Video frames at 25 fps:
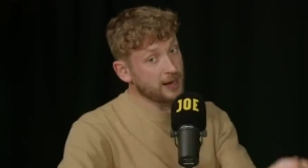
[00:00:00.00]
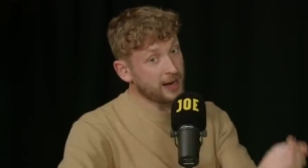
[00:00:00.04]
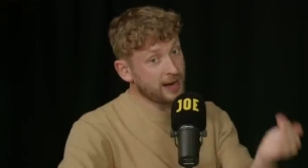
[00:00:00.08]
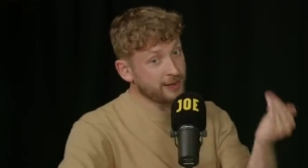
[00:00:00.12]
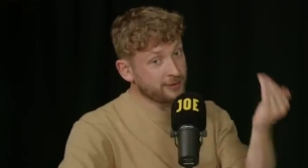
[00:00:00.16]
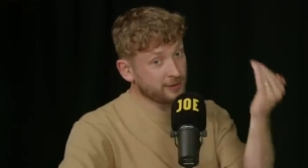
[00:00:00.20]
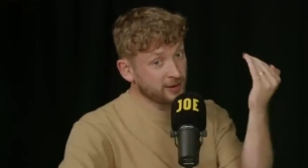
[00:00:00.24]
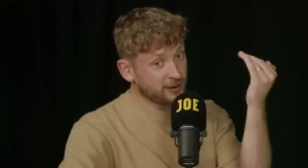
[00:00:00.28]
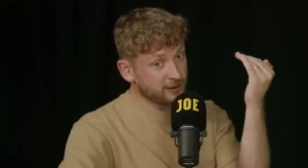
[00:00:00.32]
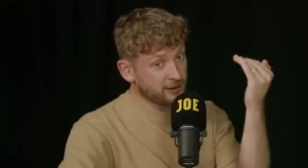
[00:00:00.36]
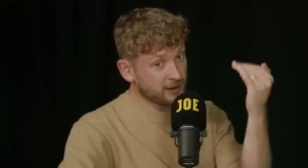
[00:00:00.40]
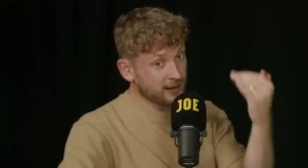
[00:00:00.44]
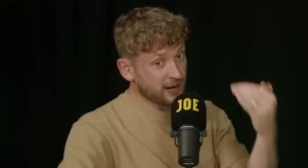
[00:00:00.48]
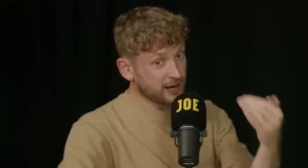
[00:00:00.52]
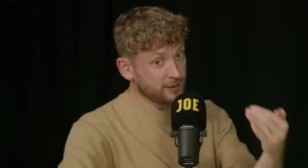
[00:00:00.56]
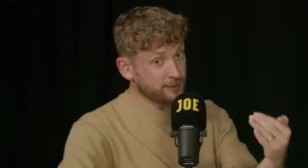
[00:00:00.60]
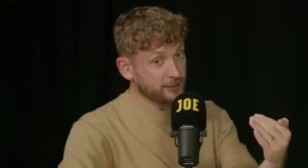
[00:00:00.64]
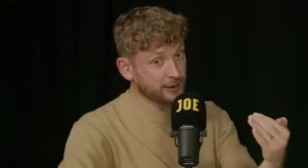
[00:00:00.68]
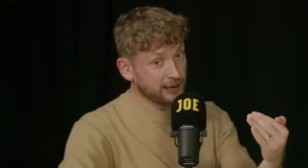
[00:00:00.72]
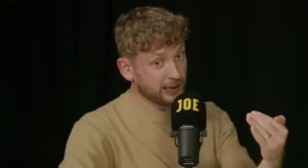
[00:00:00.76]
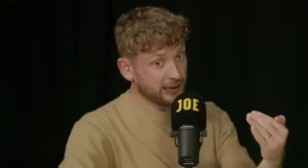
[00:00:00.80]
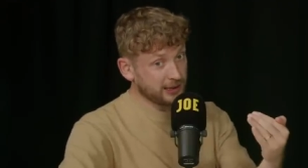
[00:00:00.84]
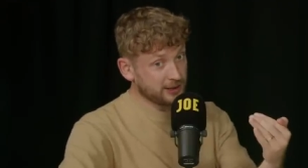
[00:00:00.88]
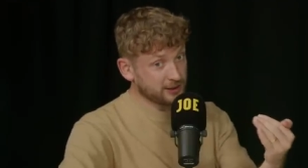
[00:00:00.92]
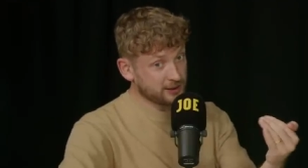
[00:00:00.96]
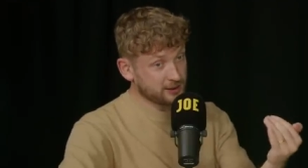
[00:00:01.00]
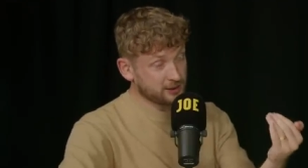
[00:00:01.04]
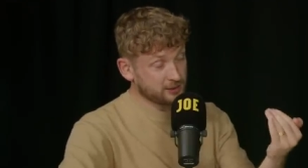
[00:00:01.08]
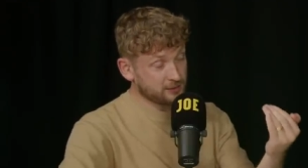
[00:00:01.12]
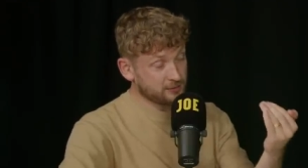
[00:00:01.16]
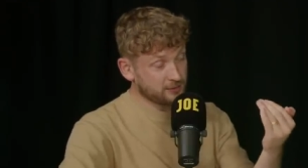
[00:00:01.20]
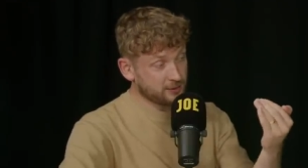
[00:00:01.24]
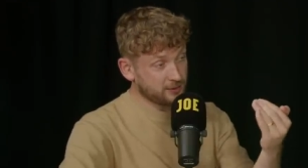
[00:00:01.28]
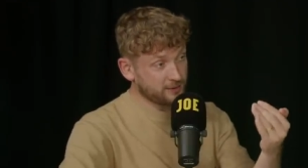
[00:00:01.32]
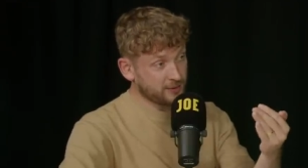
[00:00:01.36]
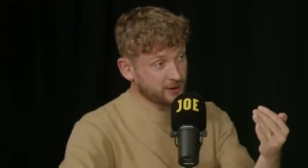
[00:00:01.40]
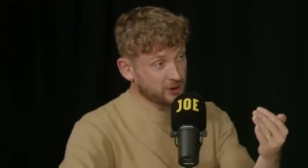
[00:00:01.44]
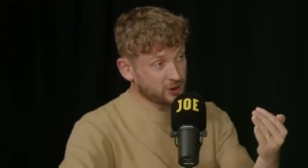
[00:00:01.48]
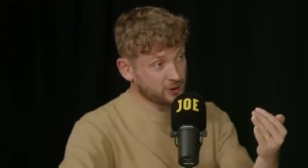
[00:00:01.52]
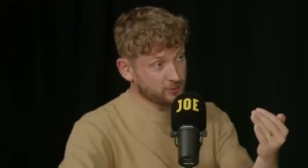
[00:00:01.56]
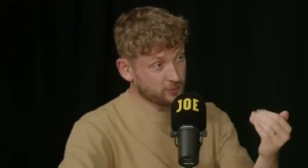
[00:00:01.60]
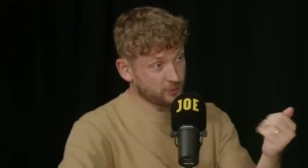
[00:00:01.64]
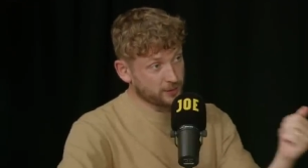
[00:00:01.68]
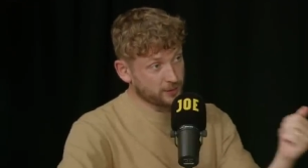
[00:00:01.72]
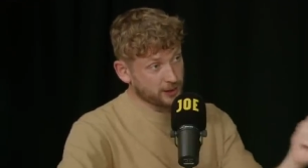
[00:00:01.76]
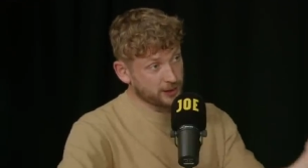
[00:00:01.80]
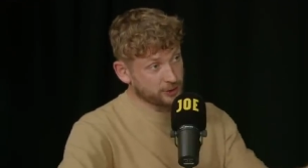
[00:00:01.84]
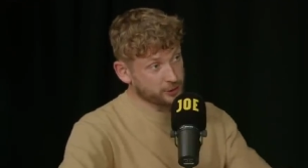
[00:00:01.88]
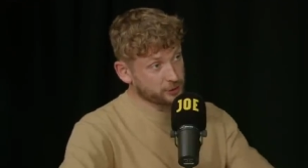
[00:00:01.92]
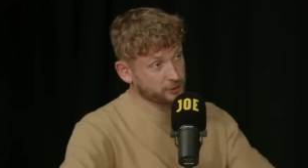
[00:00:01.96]
And then they police the
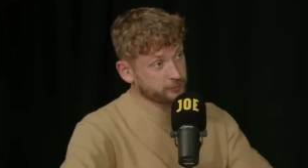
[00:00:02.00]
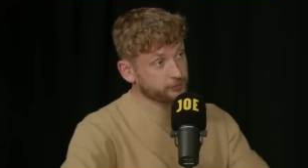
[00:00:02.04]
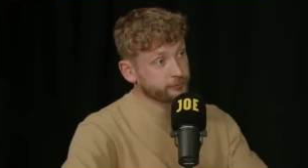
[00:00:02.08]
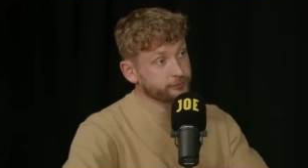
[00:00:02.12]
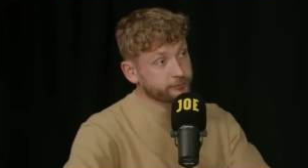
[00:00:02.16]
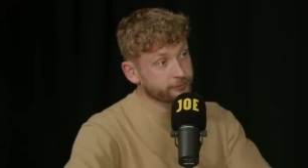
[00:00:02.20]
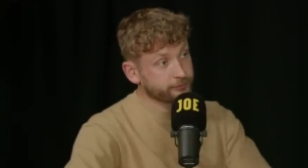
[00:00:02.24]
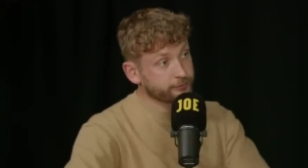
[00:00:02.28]
vegetable patch.